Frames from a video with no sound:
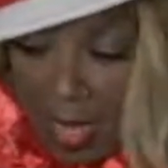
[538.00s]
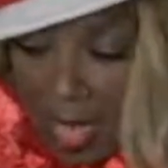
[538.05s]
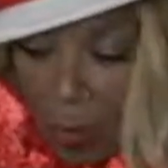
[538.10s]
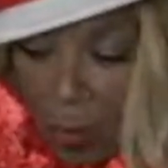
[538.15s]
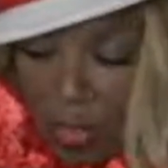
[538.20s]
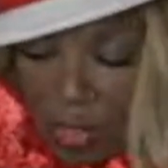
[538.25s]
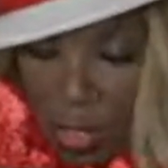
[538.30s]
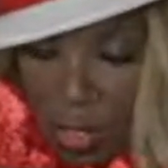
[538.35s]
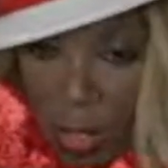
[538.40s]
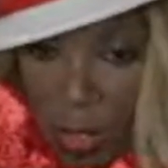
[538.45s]
we
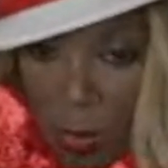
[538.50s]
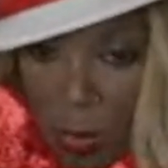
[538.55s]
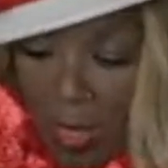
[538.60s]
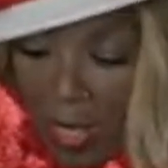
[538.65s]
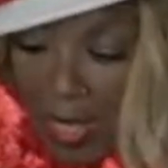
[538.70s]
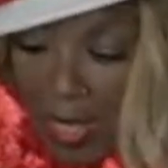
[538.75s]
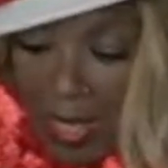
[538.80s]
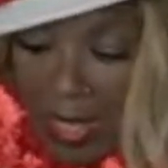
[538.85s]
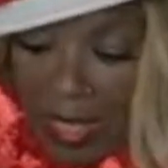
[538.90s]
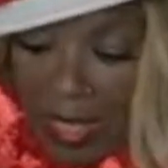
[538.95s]
know
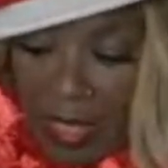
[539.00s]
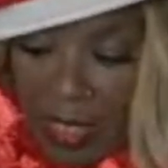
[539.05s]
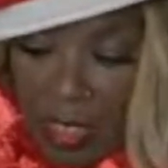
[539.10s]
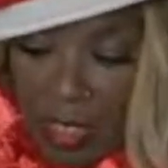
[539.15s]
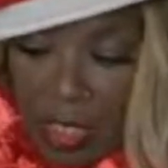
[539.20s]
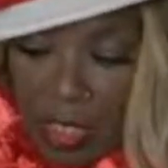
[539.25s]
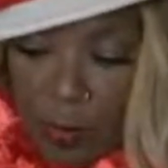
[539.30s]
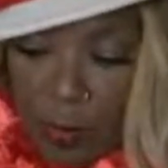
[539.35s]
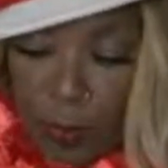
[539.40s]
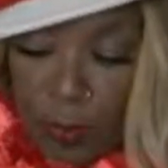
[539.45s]
it is
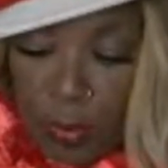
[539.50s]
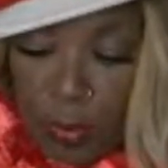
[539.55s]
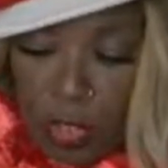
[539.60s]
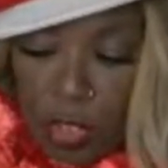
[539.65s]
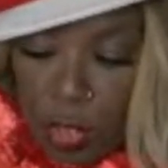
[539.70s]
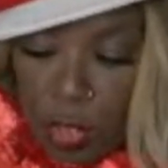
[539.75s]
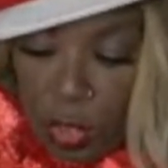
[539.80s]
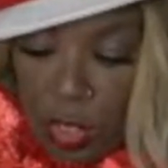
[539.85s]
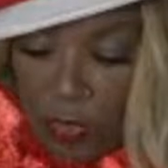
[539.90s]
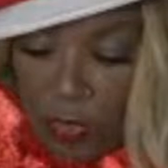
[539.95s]
this
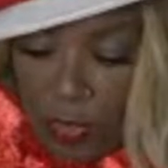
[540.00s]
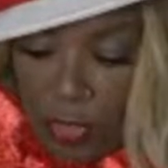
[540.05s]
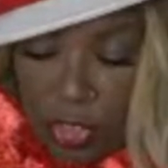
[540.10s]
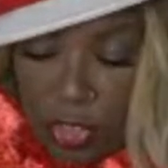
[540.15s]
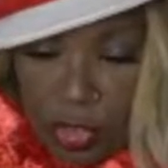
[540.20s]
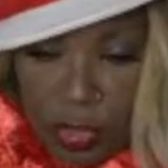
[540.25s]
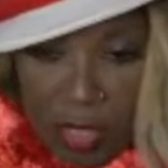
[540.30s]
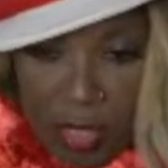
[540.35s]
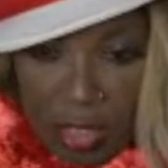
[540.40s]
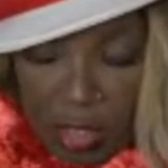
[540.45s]
beautiful
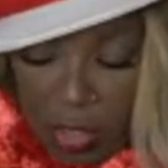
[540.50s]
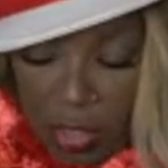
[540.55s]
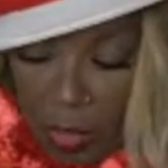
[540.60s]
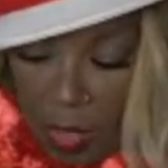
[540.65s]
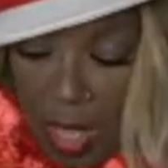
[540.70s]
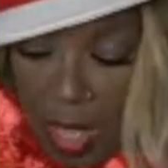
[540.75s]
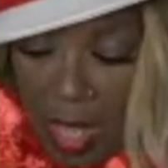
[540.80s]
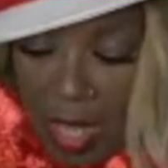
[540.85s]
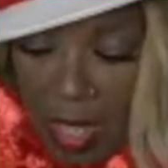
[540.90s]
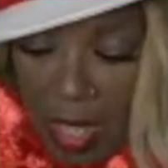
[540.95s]
structure
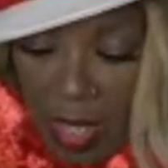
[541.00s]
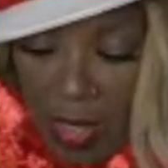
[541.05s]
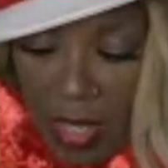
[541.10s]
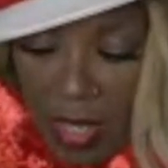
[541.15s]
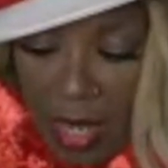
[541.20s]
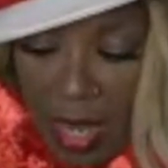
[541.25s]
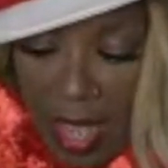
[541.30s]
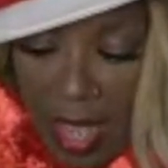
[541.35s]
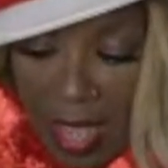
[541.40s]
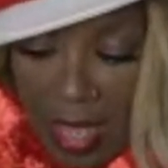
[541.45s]
that
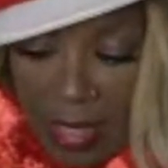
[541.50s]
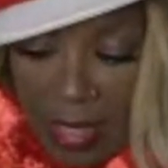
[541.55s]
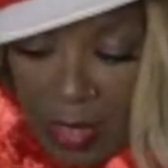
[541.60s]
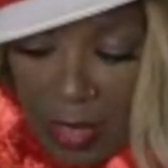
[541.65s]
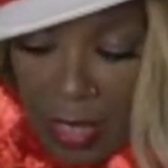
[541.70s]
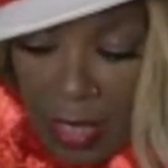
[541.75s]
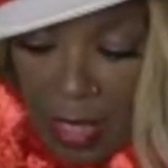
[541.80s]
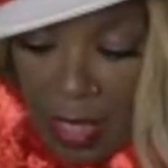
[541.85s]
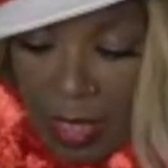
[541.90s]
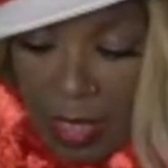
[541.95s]
has
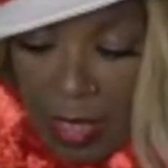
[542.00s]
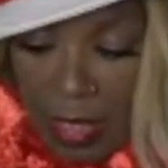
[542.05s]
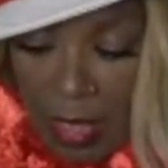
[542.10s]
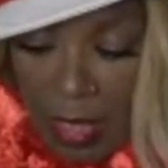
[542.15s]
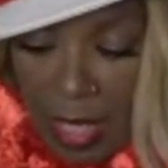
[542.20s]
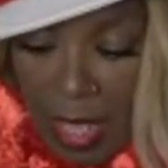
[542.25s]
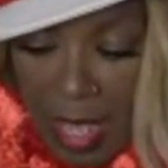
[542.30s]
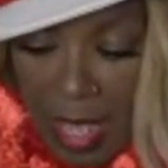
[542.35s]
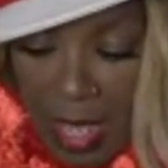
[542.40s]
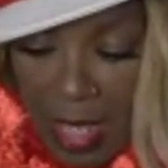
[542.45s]
the
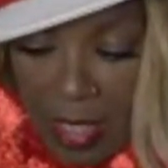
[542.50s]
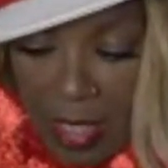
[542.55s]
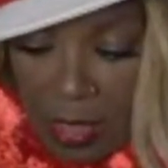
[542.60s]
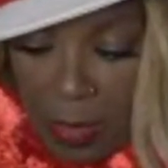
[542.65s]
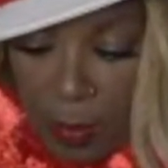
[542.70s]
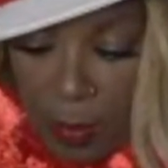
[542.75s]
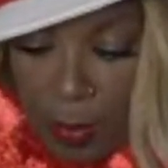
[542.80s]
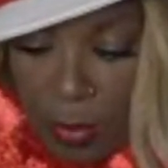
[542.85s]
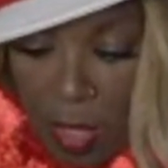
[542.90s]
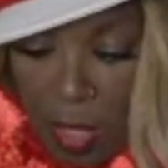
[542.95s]
legs, the
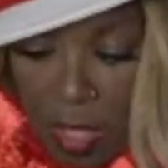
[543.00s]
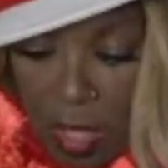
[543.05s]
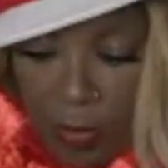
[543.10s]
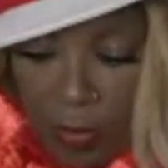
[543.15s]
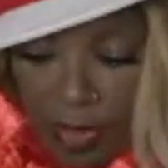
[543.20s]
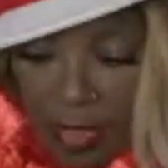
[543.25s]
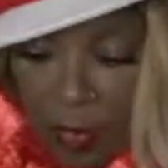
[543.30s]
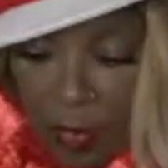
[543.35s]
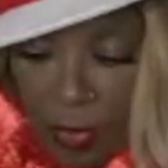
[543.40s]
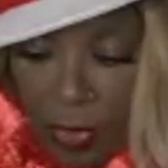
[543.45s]
bulbs,
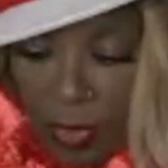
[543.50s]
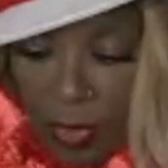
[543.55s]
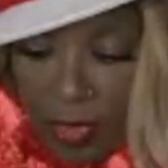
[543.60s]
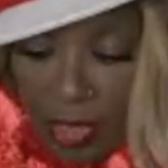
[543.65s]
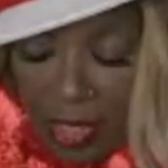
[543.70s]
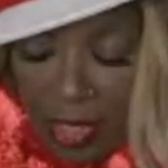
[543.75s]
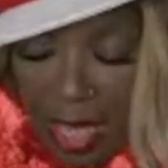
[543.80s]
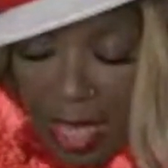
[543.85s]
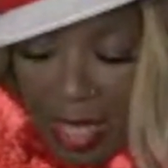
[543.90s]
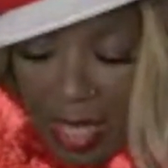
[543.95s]
the
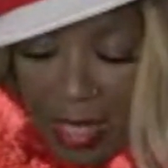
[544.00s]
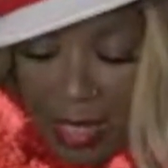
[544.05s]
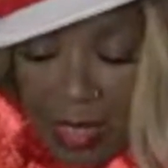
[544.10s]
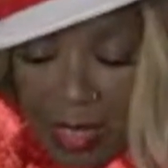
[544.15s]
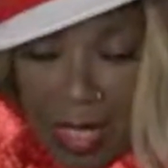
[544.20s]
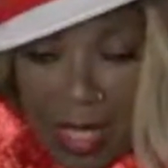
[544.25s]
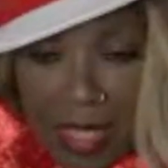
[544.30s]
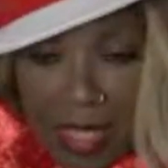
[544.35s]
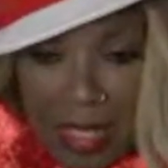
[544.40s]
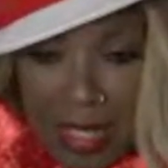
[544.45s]
sides,
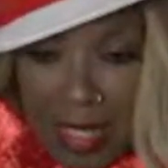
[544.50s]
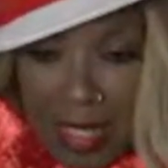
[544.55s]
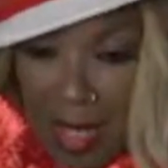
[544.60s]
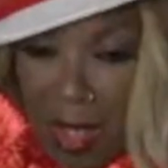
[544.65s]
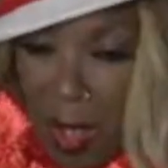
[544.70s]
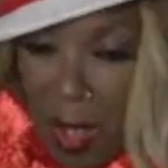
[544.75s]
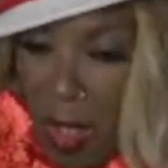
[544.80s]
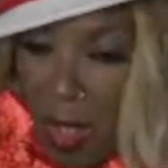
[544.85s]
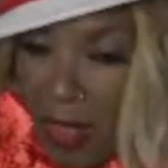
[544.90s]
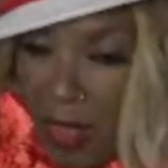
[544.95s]
and then
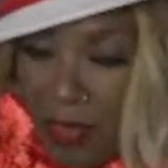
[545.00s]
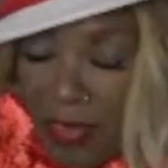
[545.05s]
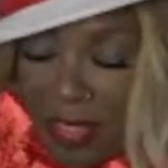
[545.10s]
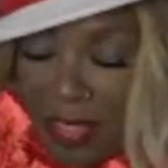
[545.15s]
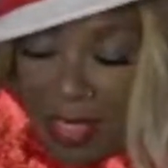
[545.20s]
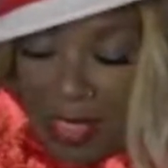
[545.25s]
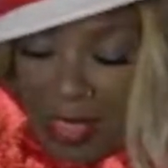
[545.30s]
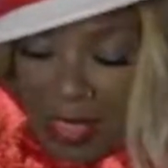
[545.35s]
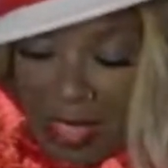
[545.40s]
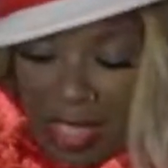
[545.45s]
all of
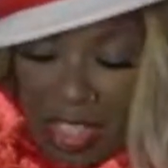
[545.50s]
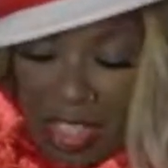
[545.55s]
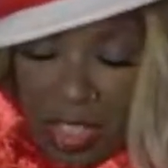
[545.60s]
this gets